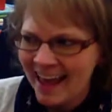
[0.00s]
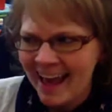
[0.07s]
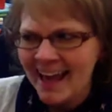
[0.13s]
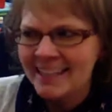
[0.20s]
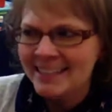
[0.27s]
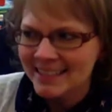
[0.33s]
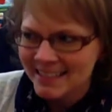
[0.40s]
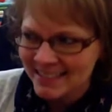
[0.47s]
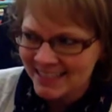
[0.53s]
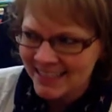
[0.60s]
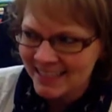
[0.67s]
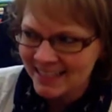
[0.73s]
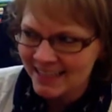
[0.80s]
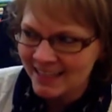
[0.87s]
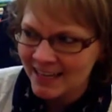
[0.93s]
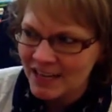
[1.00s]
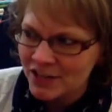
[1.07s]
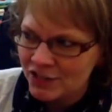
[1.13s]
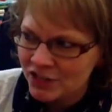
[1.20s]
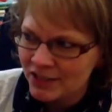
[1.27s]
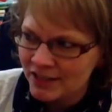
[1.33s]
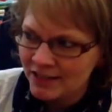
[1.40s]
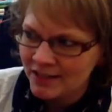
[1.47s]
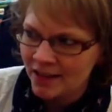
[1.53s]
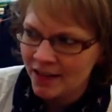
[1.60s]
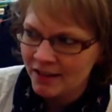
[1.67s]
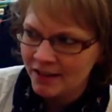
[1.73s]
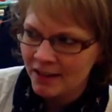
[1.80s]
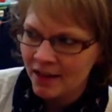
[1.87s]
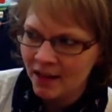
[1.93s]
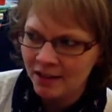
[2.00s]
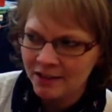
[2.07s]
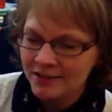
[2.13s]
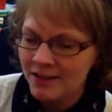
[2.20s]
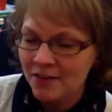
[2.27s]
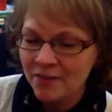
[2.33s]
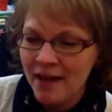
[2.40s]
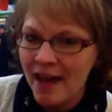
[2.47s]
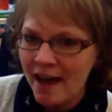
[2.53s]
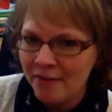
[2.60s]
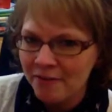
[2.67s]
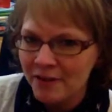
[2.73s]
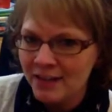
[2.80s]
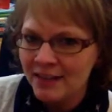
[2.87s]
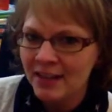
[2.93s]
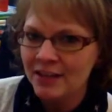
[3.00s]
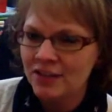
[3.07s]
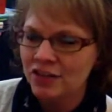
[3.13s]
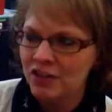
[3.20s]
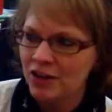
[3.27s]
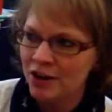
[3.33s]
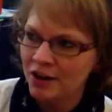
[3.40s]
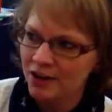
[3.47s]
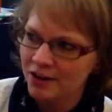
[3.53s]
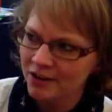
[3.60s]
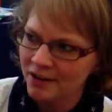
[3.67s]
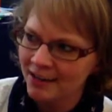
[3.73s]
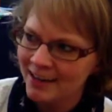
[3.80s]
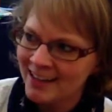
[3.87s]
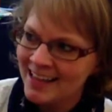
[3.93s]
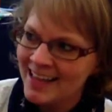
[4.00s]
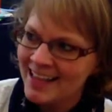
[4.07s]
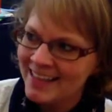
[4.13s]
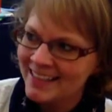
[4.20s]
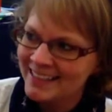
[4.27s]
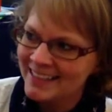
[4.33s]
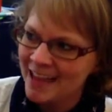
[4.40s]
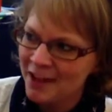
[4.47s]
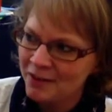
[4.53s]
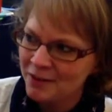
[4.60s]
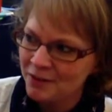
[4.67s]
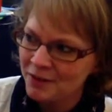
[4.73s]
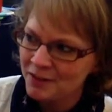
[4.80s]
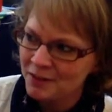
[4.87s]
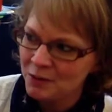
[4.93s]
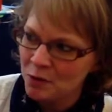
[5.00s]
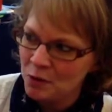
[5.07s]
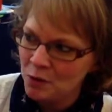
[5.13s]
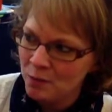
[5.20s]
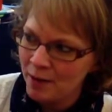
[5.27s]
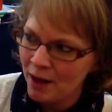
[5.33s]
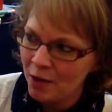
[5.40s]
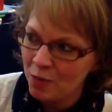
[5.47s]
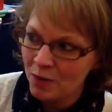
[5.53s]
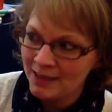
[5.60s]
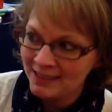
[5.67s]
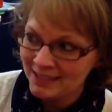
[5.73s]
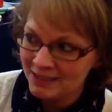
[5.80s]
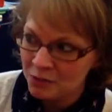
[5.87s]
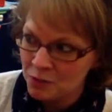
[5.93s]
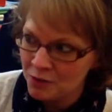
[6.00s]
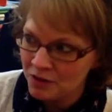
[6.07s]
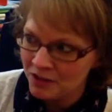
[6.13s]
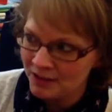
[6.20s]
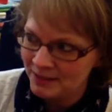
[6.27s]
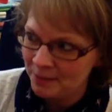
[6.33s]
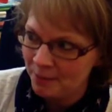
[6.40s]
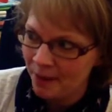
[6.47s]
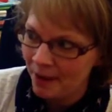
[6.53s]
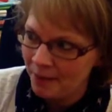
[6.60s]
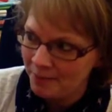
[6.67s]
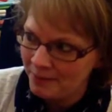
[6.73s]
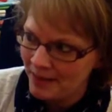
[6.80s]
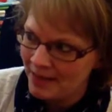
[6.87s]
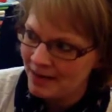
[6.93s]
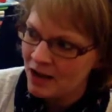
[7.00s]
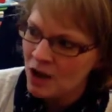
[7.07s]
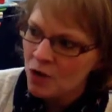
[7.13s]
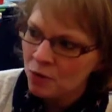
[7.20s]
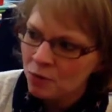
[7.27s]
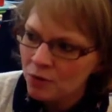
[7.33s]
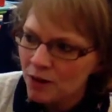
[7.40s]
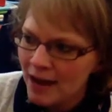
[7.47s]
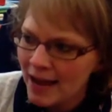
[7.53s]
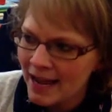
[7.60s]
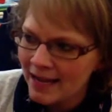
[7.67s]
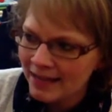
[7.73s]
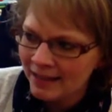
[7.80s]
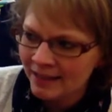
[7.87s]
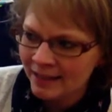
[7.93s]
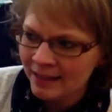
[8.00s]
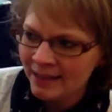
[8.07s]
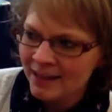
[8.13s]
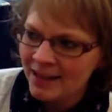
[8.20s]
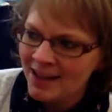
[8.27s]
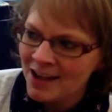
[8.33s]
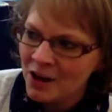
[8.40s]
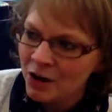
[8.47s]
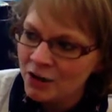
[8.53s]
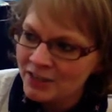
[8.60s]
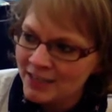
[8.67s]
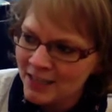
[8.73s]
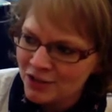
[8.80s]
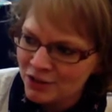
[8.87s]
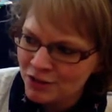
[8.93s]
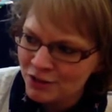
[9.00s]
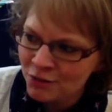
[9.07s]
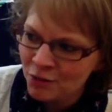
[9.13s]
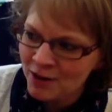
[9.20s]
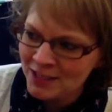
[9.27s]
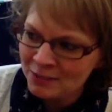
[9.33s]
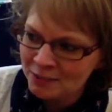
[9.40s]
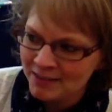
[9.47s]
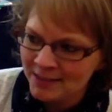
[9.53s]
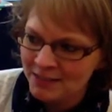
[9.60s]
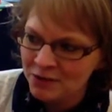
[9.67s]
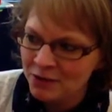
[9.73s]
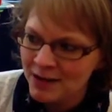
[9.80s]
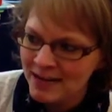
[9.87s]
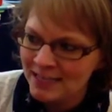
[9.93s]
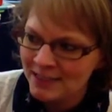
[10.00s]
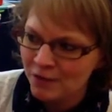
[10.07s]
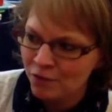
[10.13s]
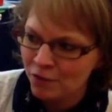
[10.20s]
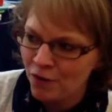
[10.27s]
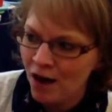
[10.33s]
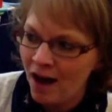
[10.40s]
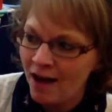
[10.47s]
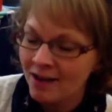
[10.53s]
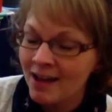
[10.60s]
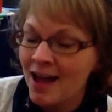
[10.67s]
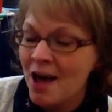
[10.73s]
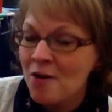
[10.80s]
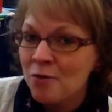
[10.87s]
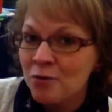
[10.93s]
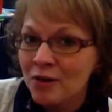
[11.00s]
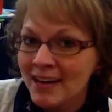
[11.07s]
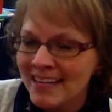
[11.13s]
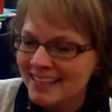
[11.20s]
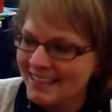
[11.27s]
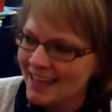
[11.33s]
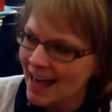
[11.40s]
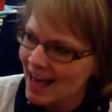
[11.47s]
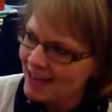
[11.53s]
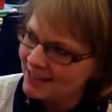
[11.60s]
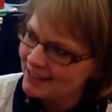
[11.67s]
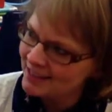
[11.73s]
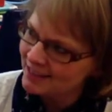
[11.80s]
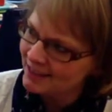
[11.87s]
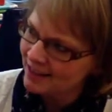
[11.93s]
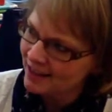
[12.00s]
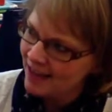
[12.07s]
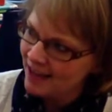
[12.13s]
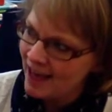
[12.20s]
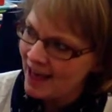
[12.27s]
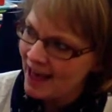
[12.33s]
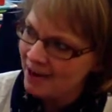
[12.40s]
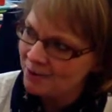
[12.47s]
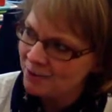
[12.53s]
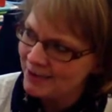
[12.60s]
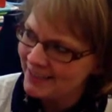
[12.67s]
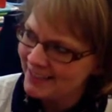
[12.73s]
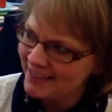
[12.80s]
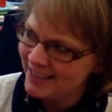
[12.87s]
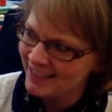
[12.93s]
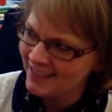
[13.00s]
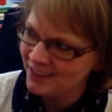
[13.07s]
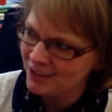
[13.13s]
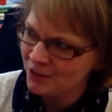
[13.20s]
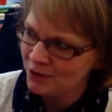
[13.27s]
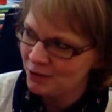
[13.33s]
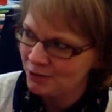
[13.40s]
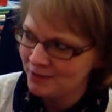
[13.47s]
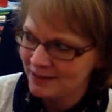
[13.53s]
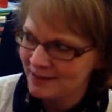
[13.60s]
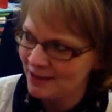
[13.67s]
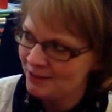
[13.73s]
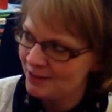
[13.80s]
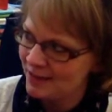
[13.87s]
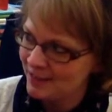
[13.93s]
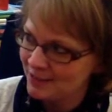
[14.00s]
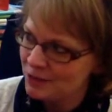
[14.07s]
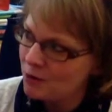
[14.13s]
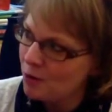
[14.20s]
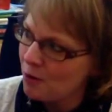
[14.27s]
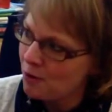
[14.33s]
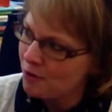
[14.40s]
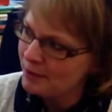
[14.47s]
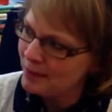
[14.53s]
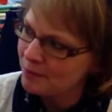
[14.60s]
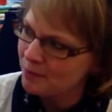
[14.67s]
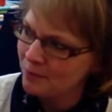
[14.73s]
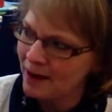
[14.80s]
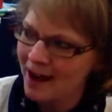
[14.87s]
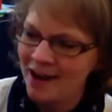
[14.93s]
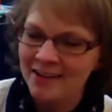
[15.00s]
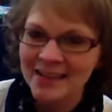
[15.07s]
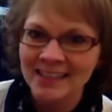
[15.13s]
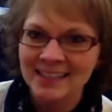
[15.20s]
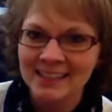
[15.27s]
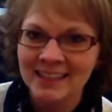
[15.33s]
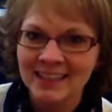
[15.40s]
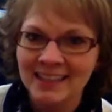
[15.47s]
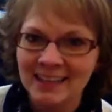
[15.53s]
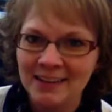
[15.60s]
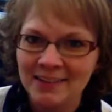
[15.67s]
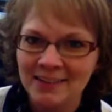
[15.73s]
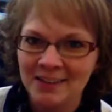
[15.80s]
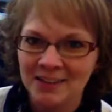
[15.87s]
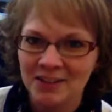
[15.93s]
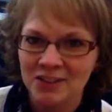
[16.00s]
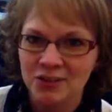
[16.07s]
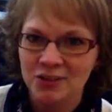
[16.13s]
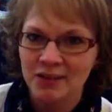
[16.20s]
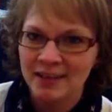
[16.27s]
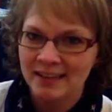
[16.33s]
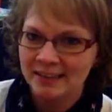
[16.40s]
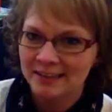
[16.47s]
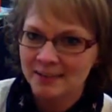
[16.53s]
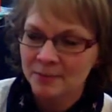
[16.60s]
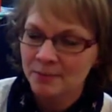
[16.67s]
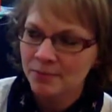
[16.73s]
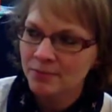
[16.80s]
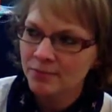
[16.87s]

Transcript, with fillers: And still, she saw the colors of everything she heard. The sound of the school bell was as orange as a pumpkin. Ring! Her teacher's voice was as green as a frog. Recess! At recess, the children sounded as gold and brown as the leaves on the trees.